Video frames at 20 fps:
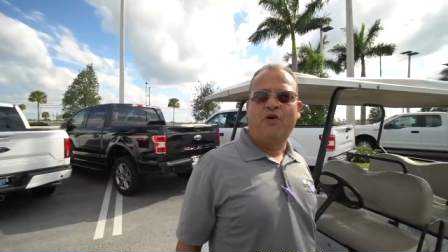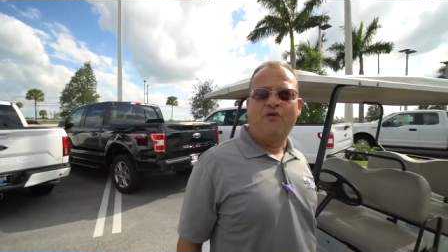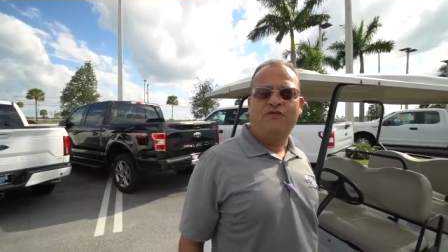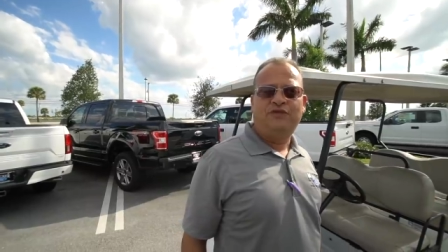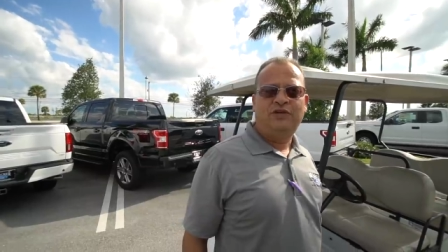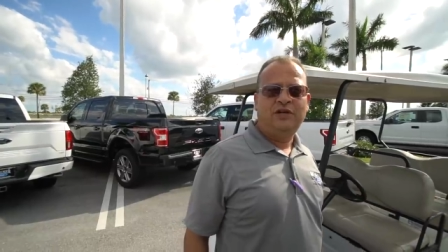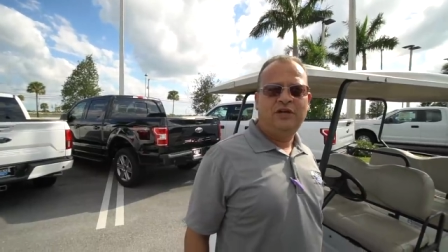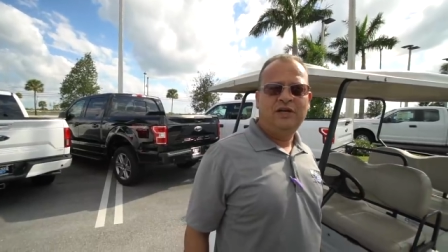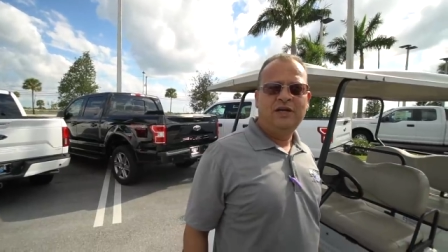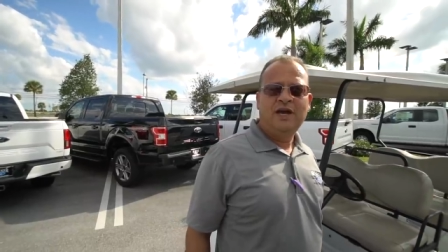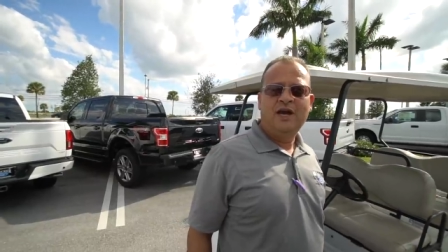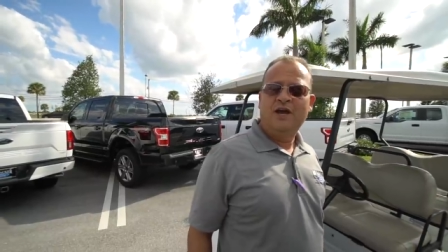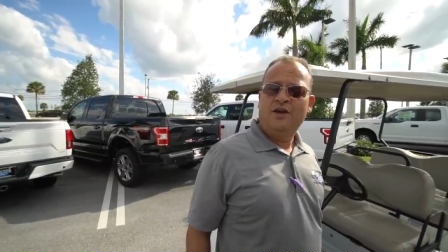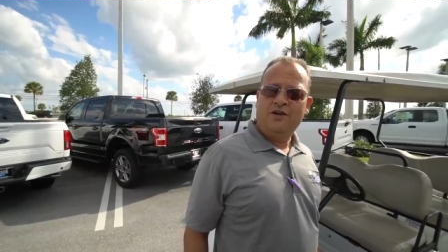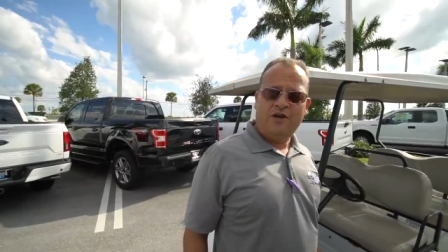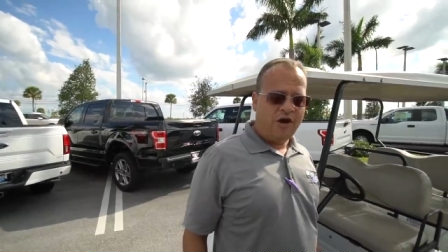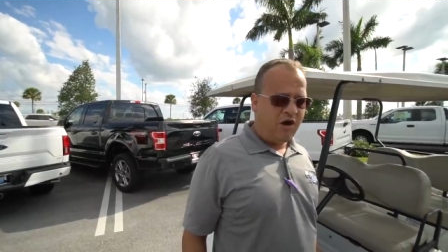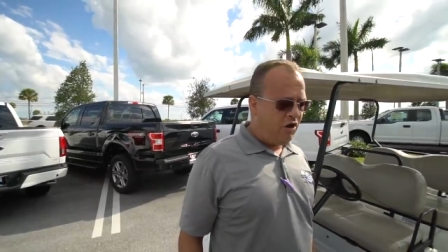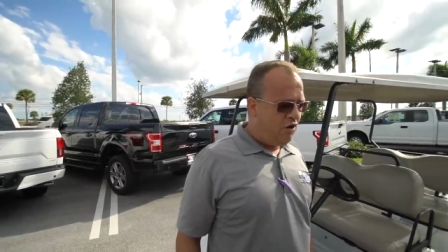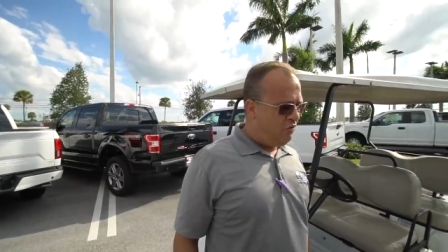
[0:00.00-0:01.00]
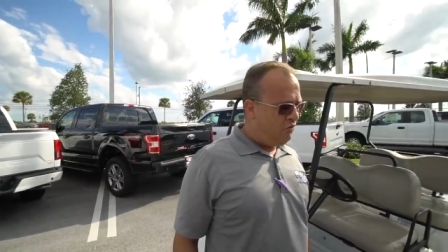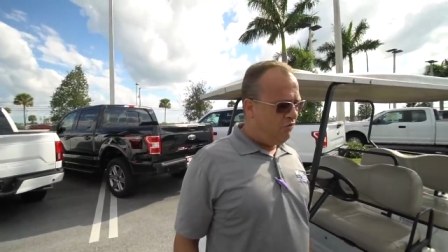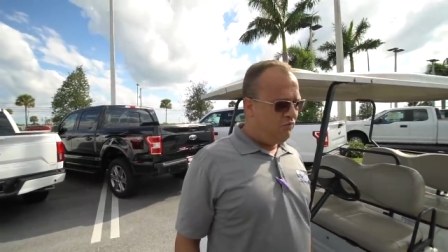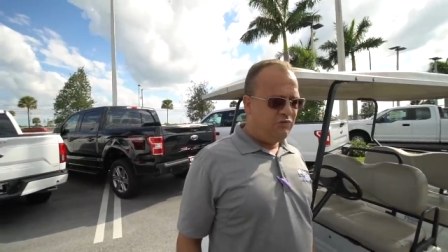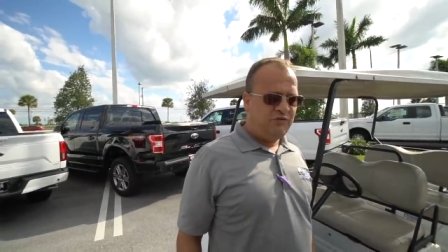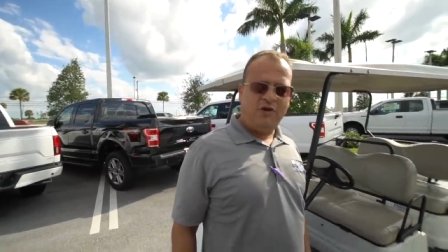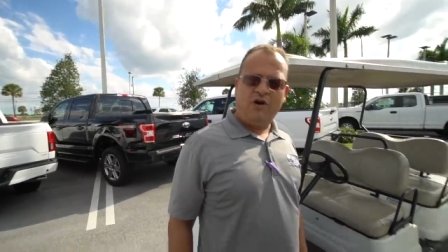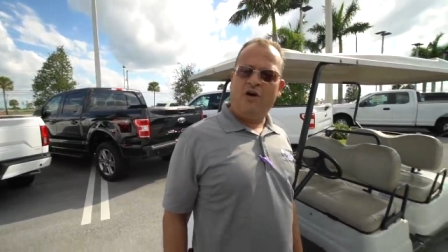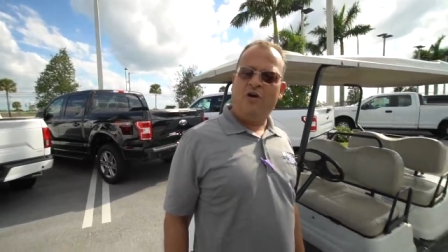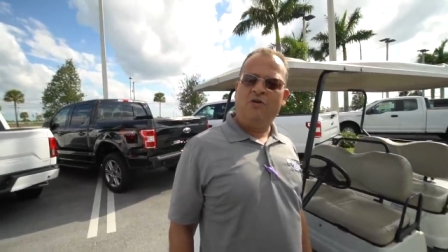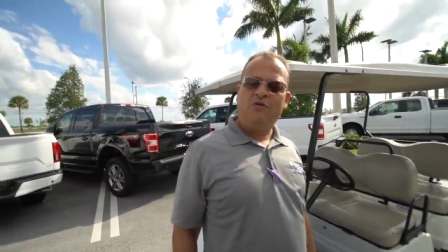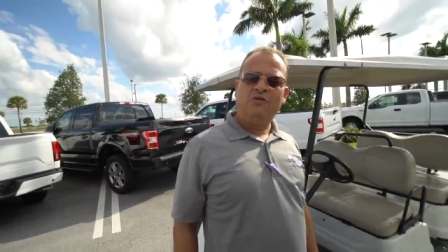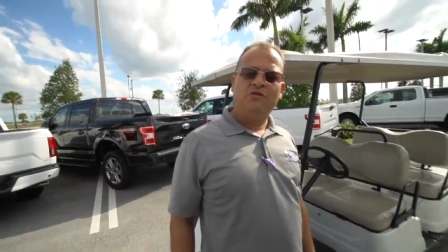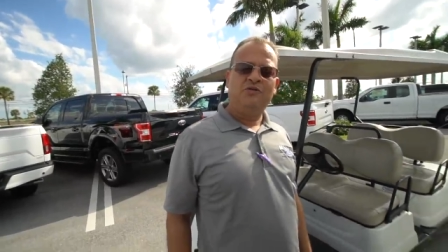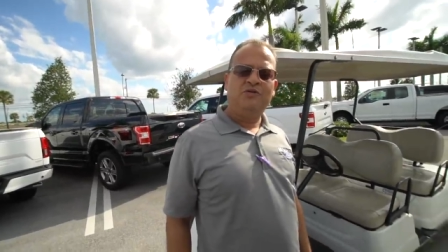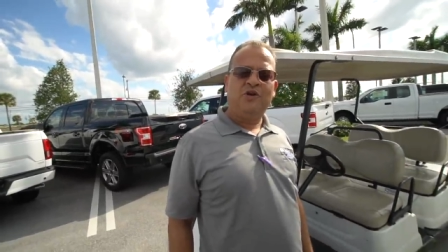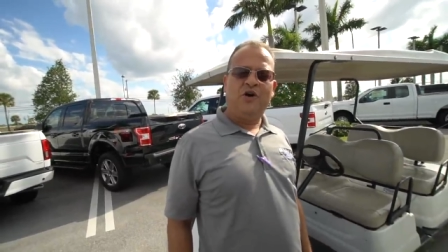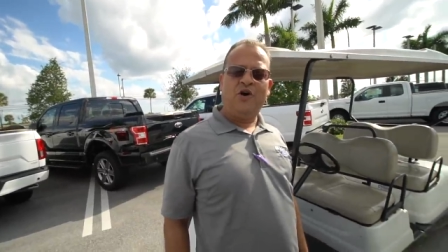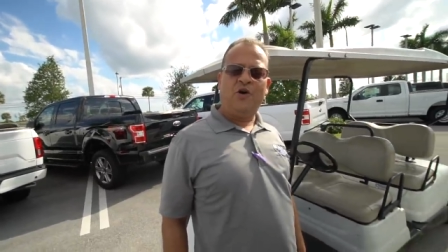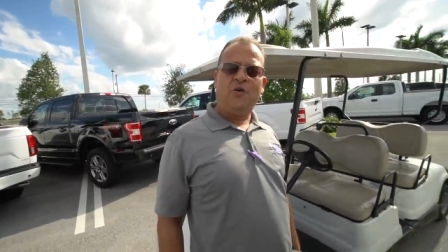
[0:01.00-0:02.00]
bad, too. No, no,
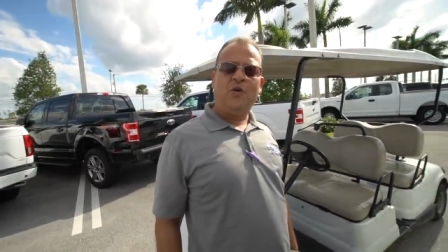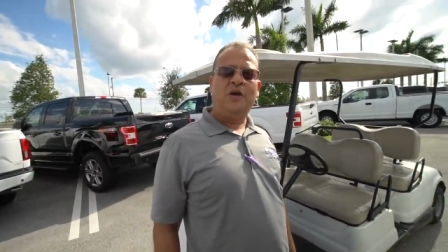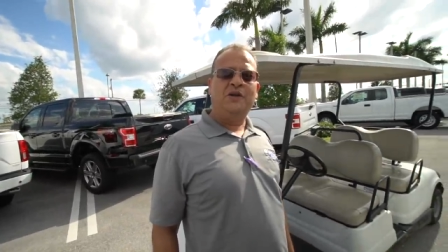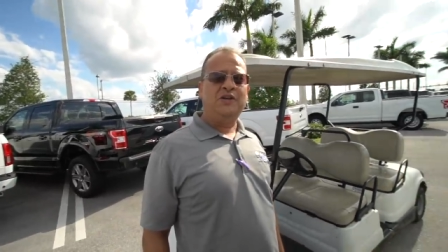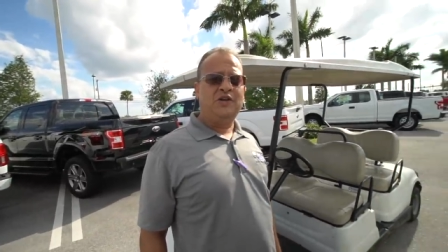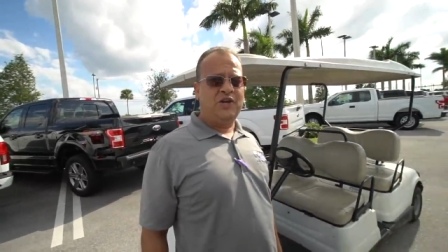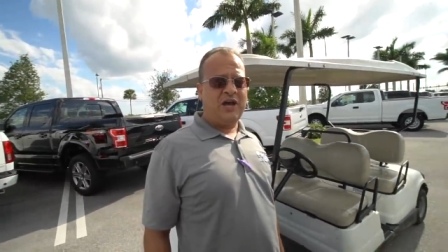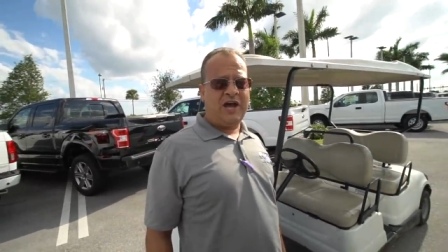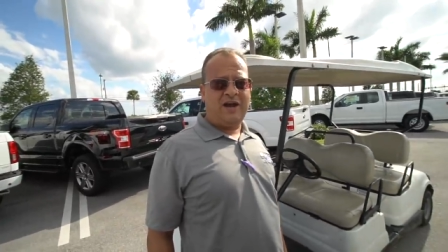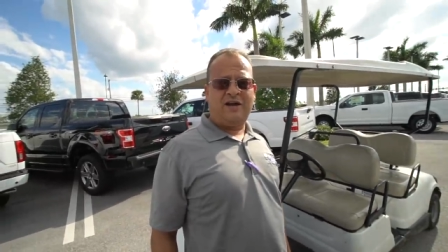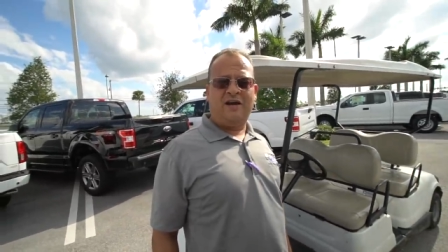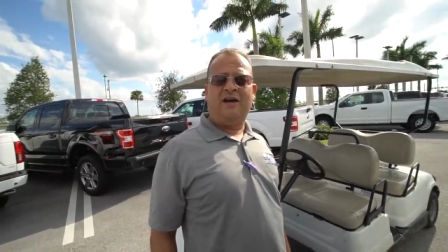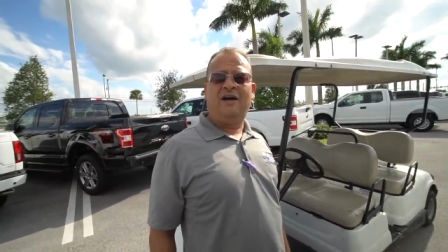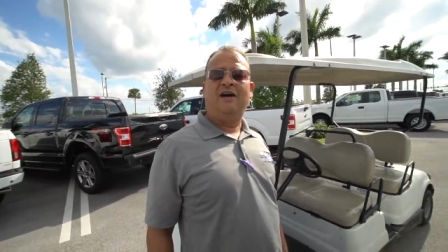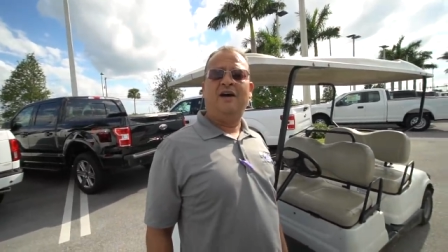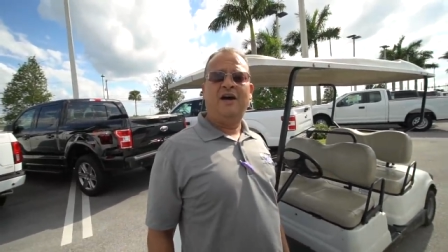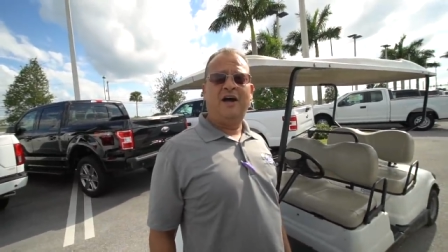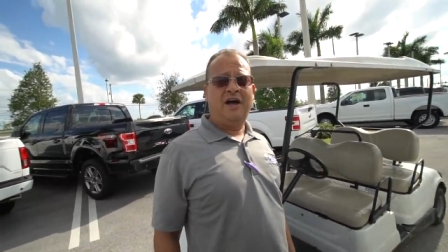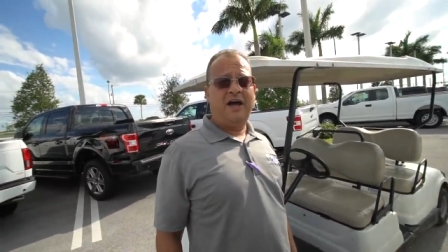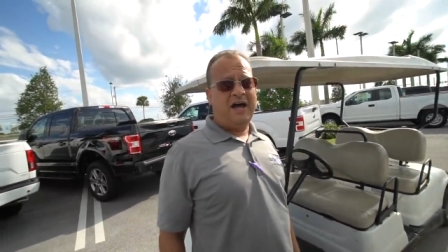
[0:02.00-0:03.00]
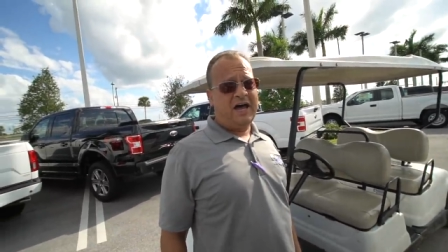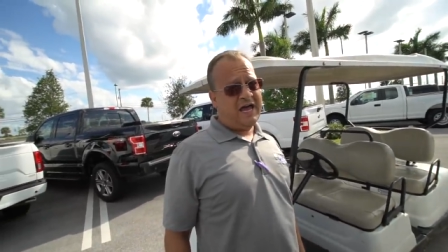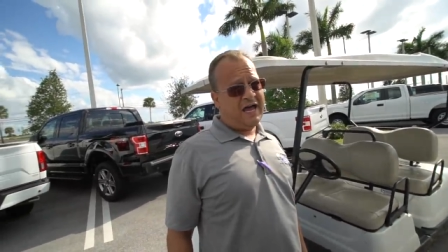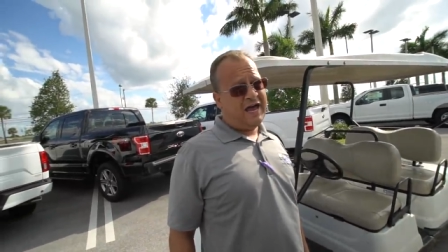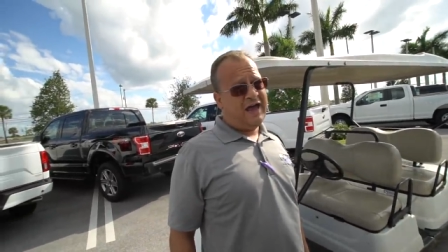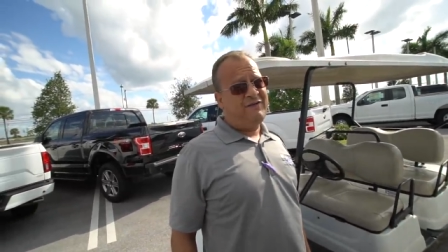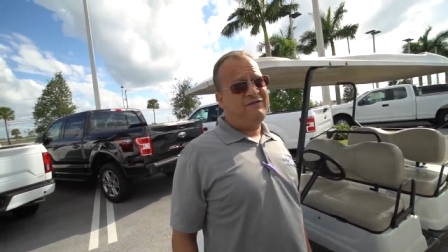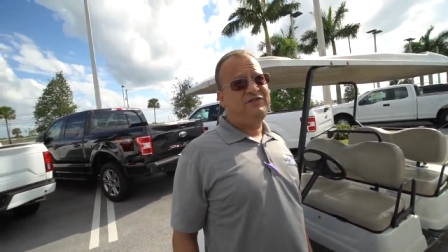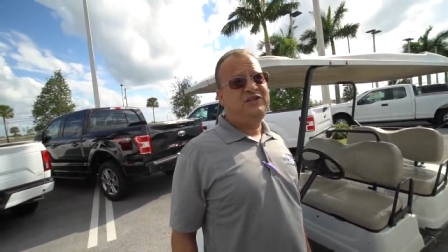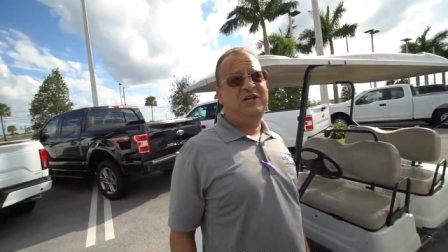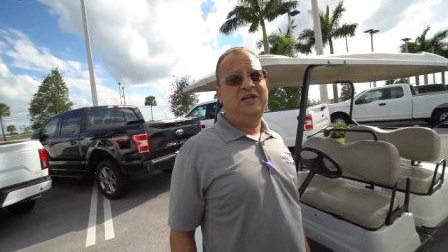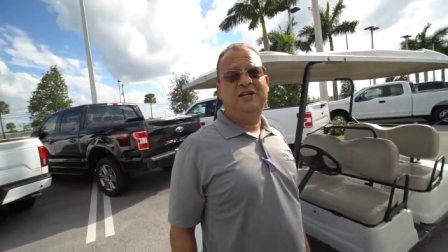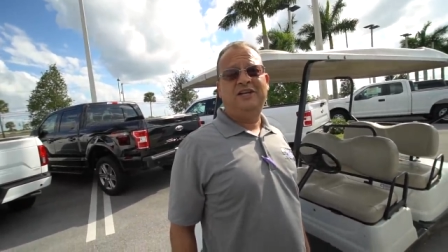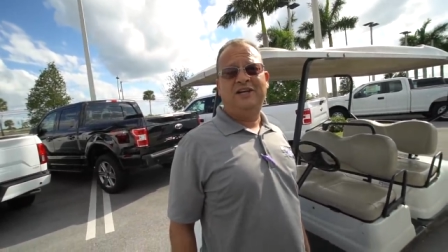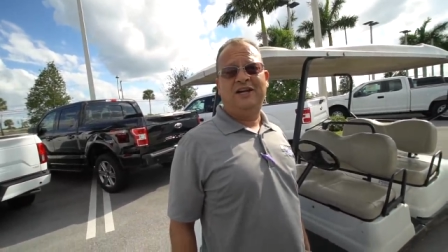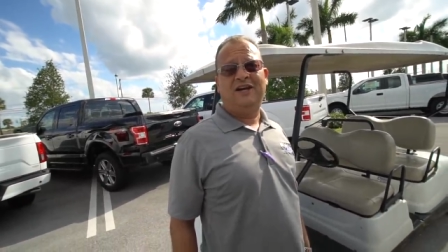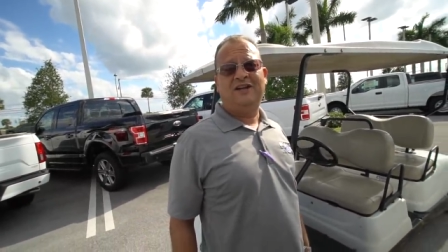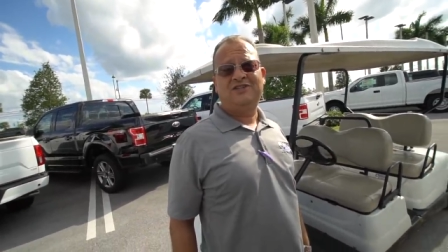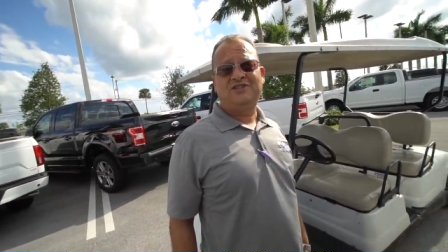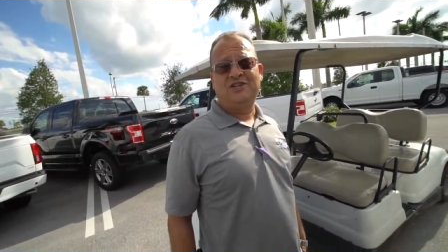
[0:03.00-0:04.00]
no. And you gotta a
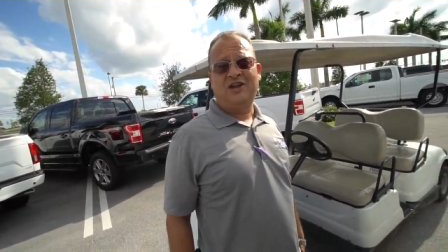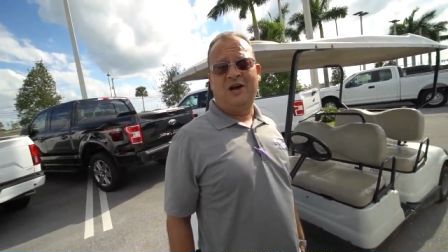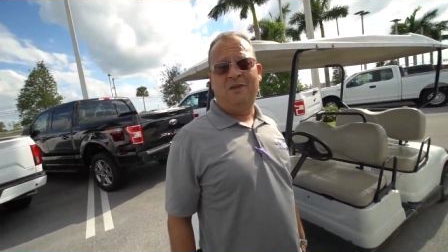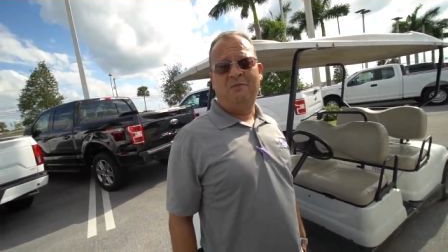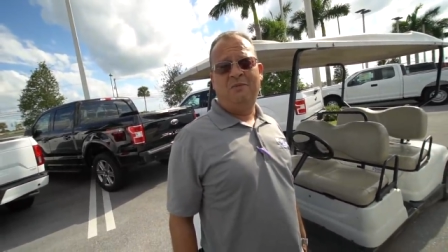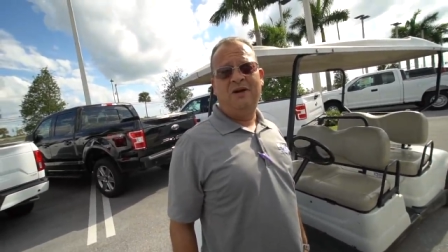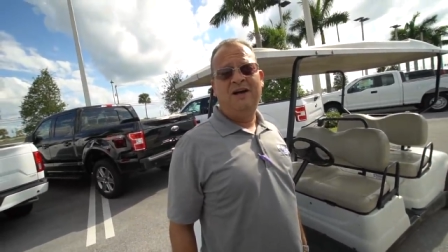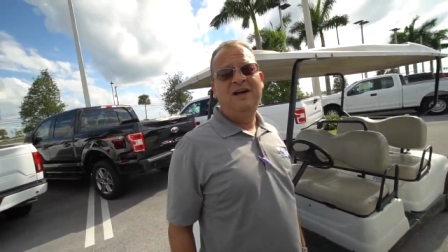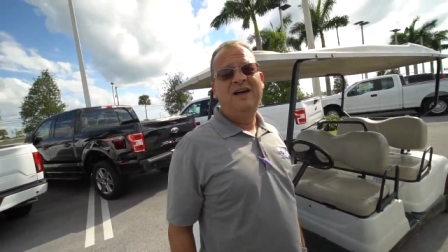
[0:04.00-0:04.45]
hefty uh, sum.